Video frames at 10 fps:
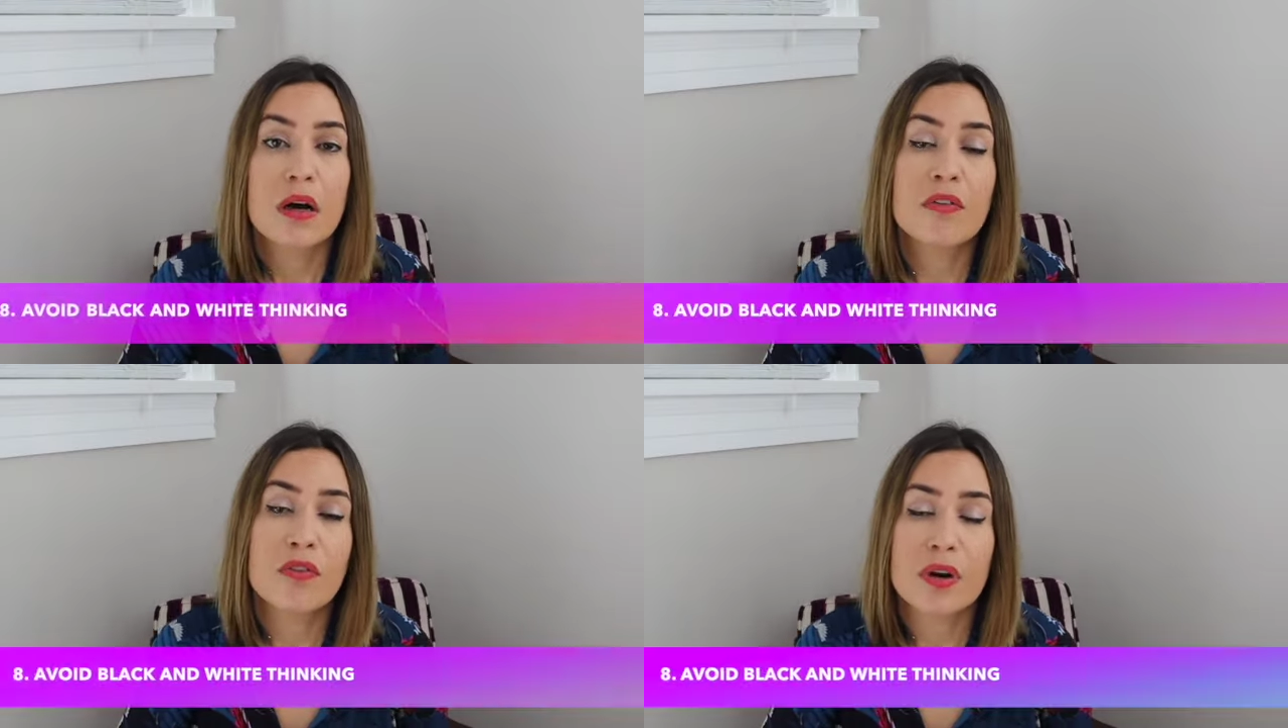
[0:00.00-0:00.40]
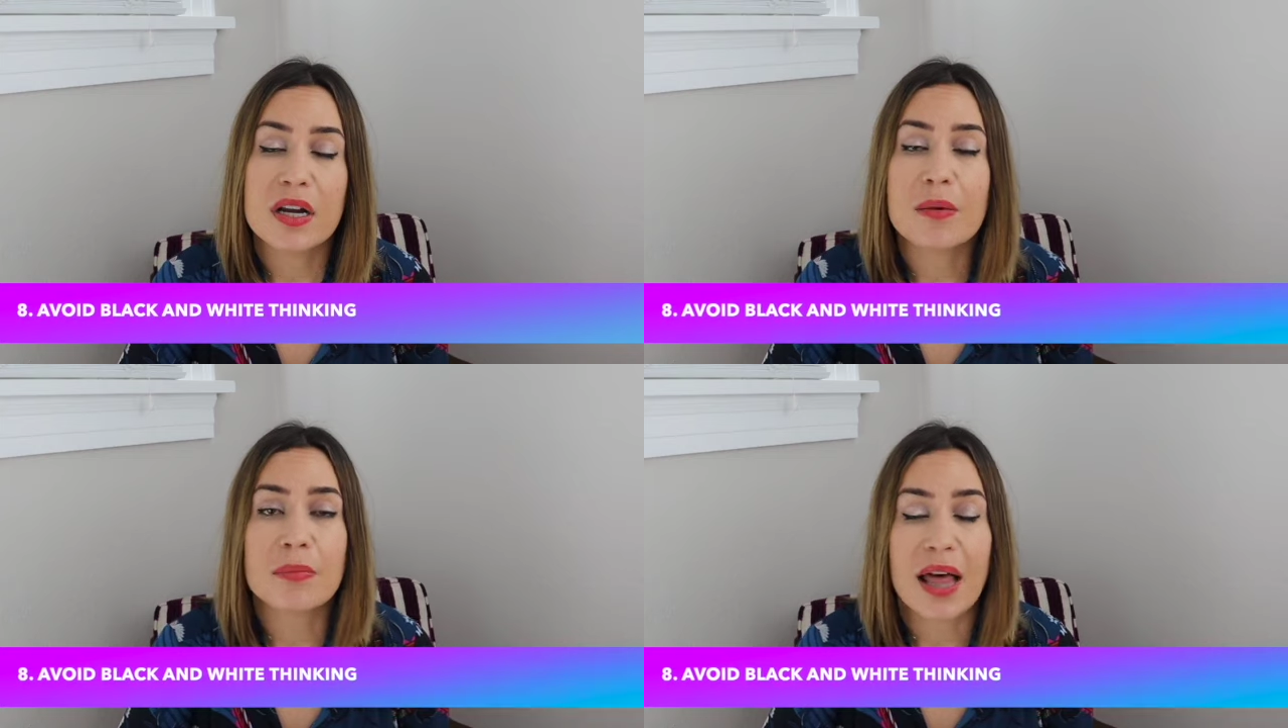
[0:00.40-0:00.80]

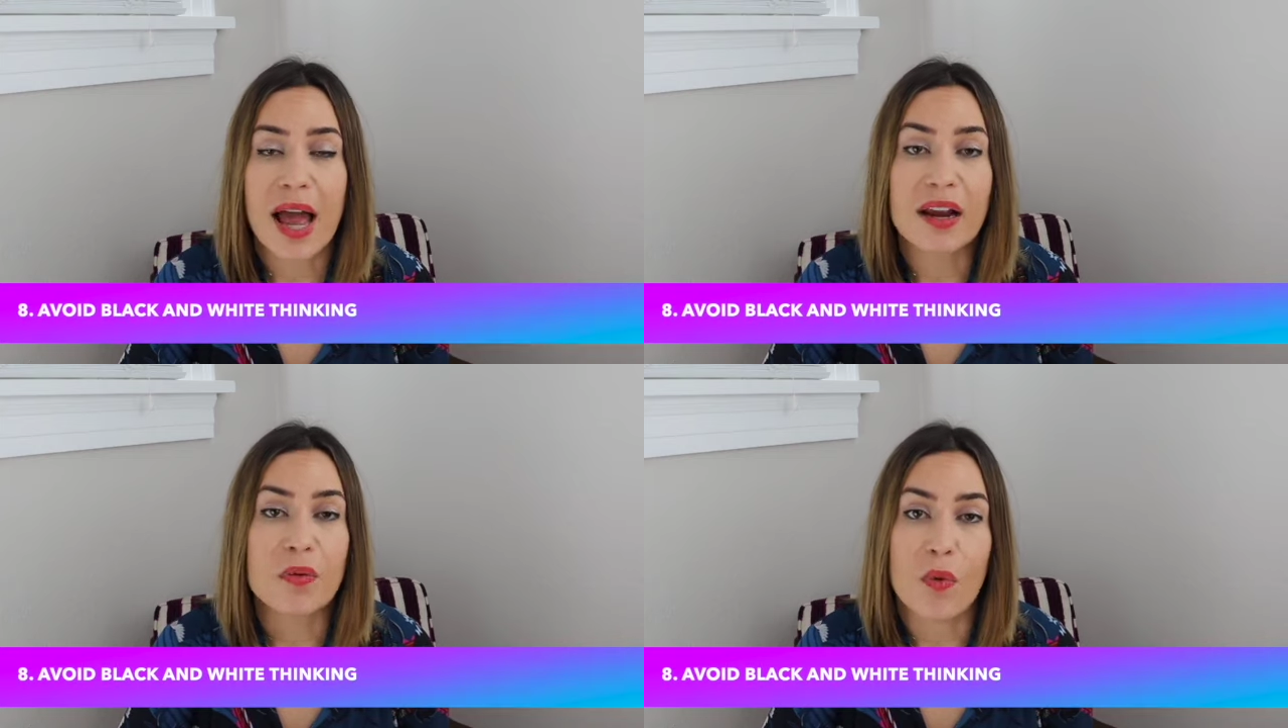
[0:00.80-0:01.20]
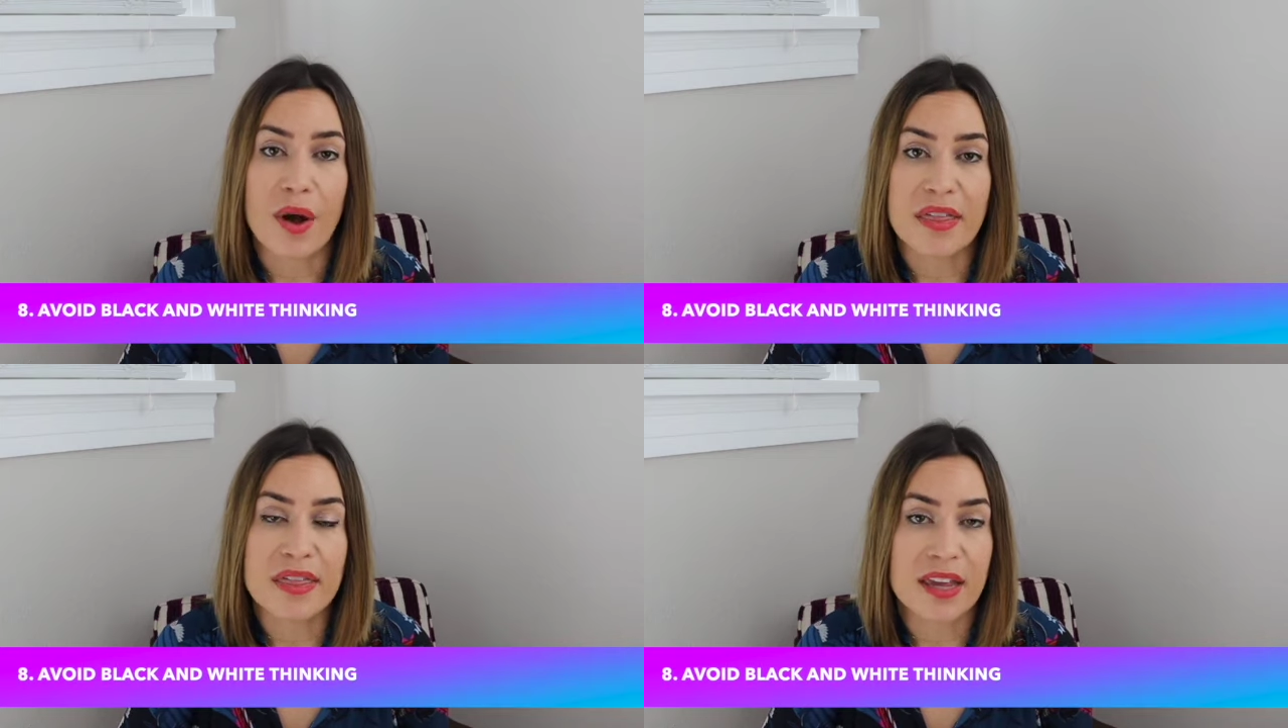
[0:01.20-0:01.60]
avoiding black and
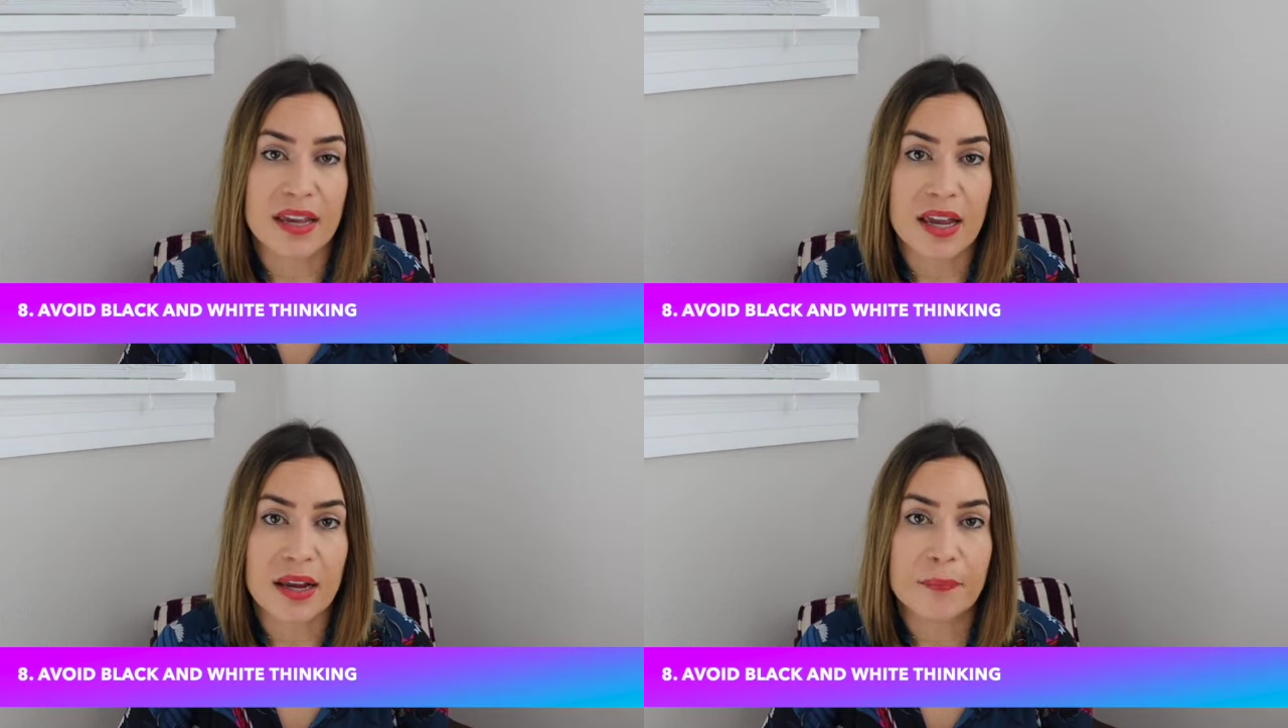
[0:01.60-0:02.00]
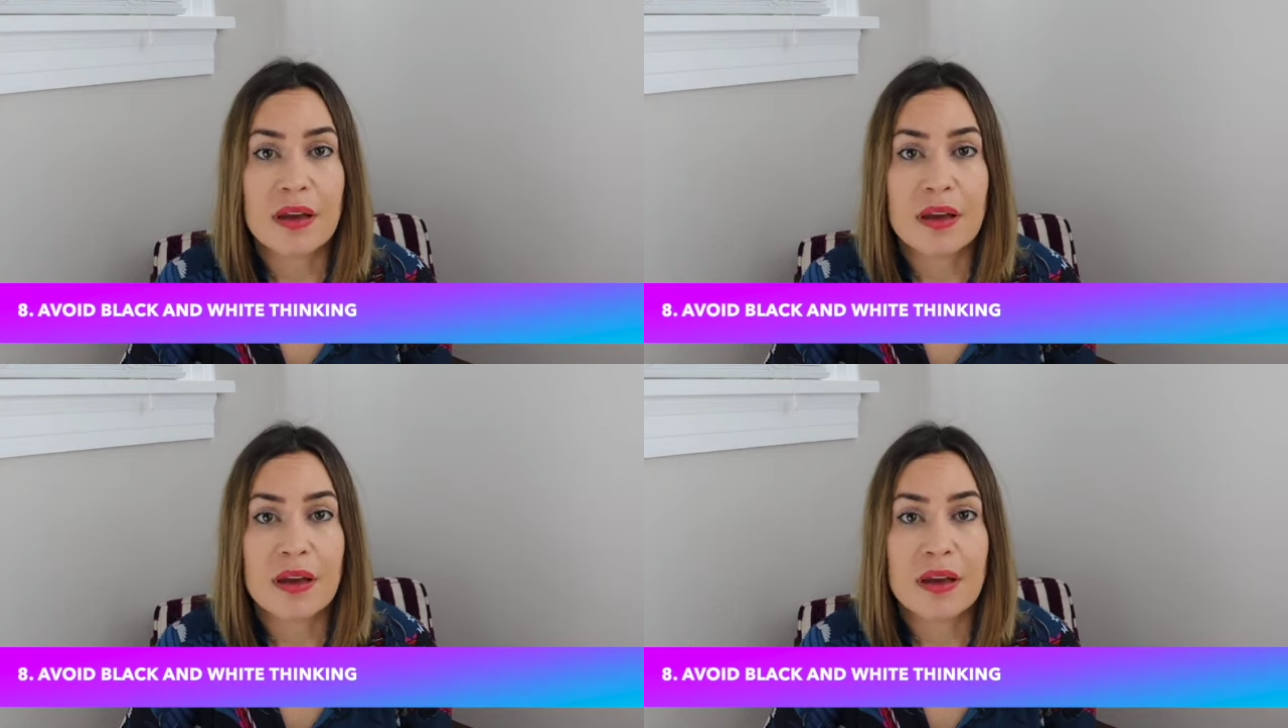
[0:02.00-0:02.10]
white thinking.